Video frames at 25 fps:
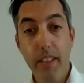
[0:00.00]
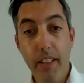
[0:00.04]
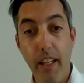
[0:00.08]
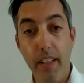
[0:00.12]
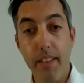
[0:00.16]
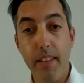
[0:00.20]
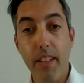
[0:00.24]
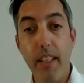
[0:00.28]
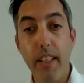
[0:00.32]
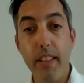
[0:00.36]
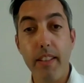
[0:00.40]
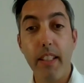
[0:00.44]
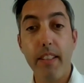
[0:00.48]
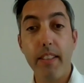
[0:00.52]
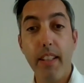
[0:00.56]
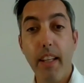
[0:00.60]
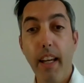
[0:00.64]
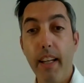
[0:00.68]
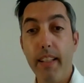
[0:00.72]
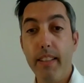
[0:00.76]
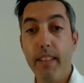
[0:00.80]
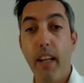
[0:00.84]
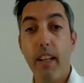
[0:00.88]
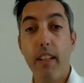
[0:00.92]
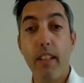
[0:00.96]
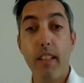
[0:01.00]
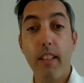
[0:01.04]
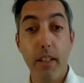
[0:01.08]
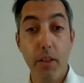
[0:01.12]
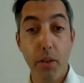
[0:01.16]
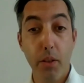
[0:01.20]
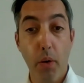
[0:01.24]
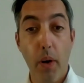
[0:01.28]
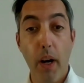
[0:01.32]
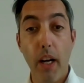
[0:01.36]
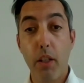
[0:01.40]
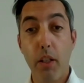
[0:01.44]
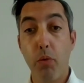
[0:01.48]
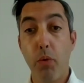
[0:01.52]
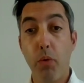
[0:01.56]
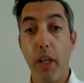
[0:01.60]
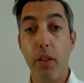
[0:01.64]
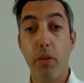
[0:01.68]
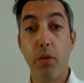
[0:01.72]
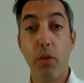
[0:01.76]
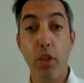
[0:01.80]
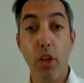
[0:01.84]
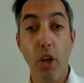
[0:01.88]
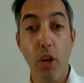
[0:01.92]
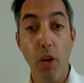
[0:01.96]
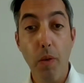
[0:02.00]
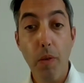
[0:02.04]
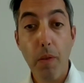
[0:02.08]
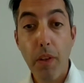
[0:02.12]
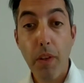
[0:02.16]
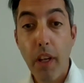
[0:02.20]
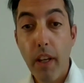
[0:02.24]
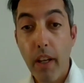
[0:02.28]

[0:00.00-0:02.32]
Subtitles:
Is it exactly the right way to go?